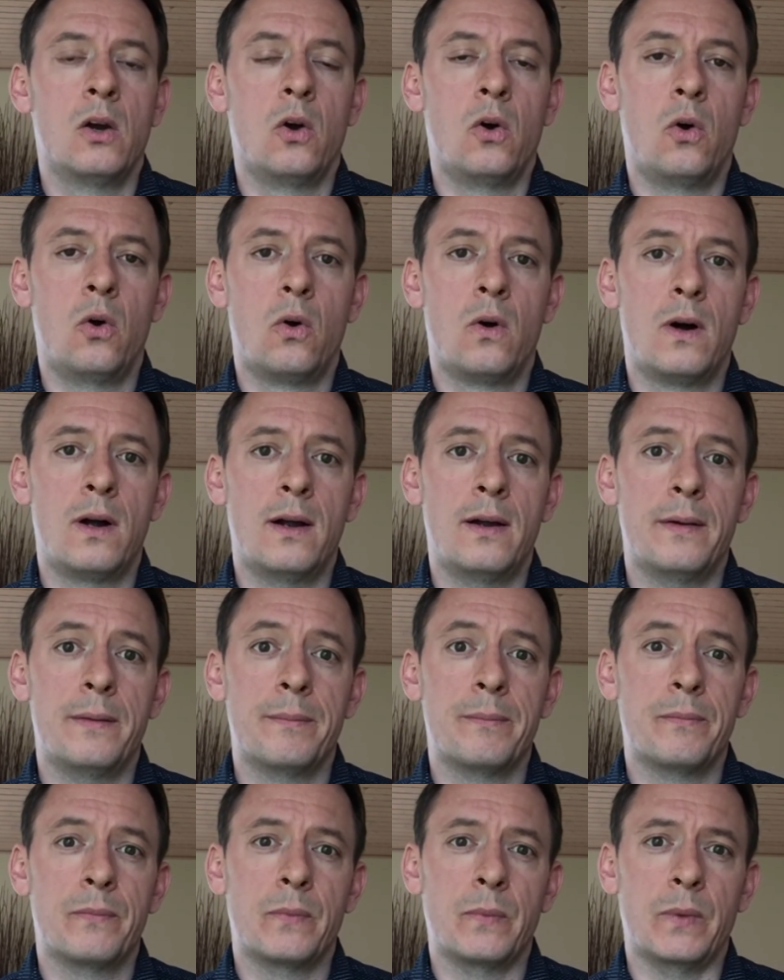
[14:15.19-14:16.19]
Or
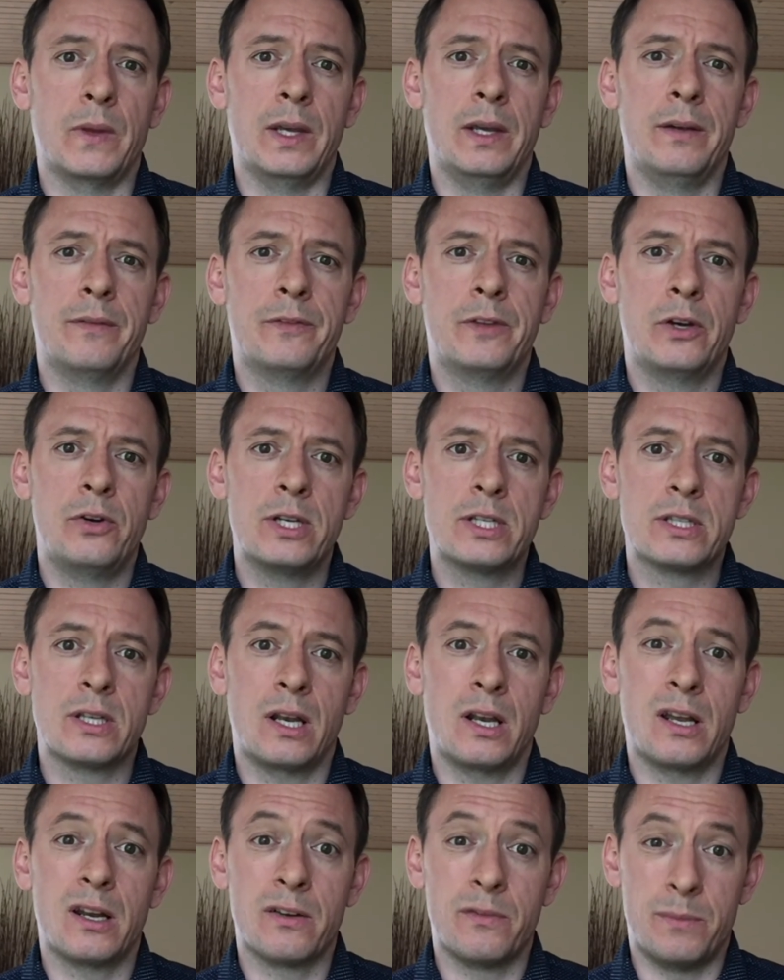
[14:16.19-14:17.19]
if there is a
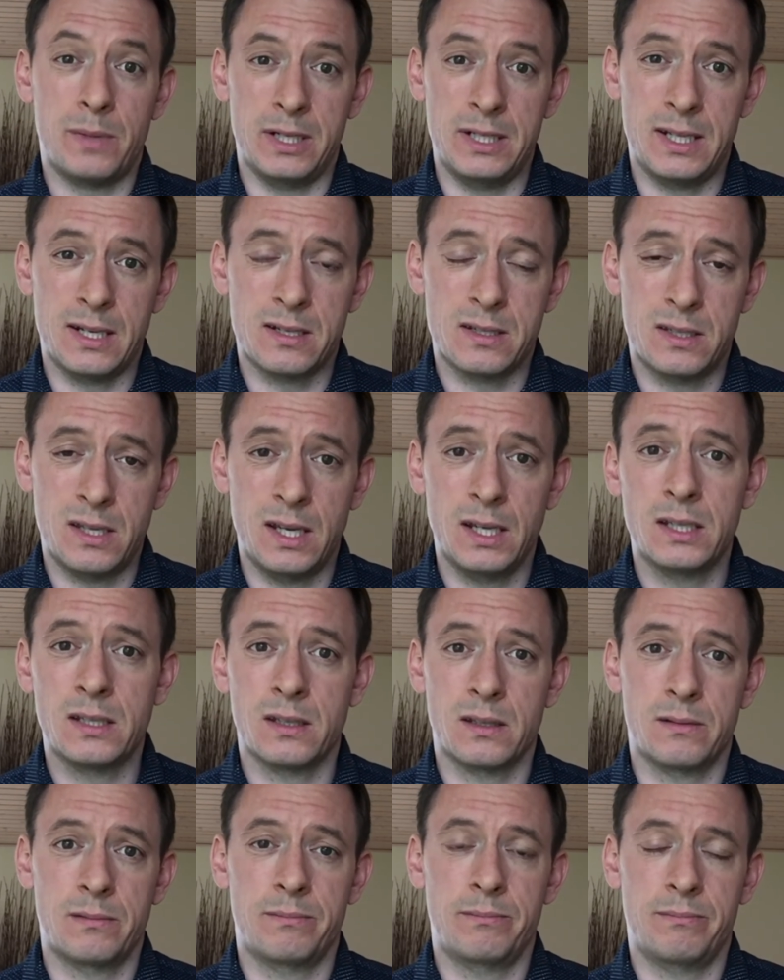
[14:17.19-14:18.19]
lot of money at
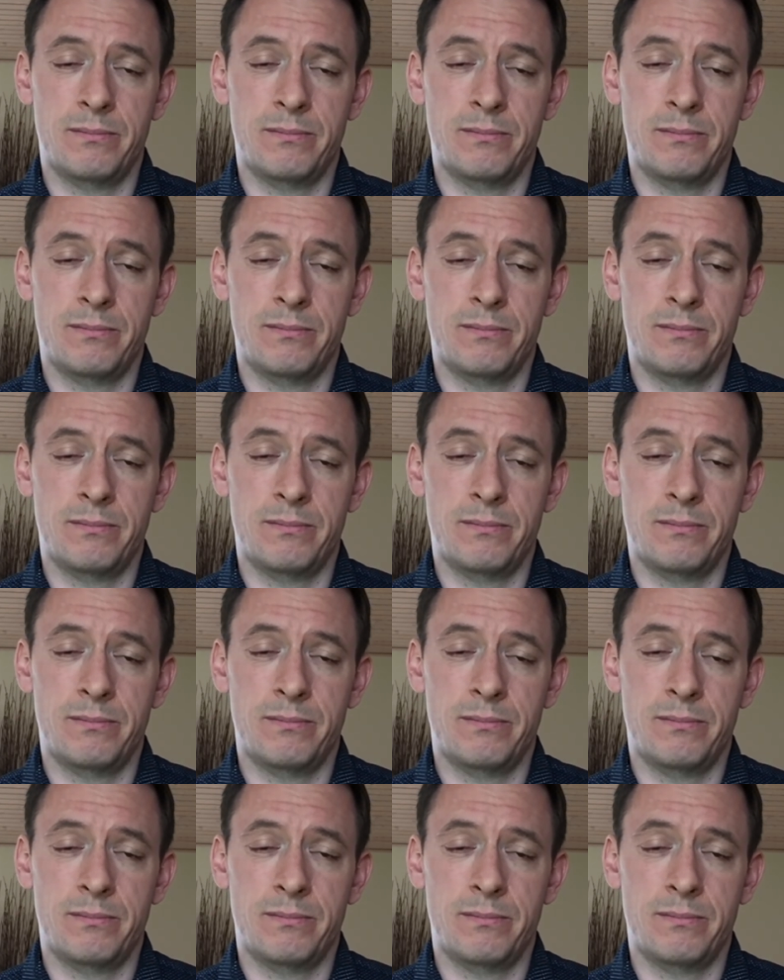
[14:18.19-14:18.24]
stake,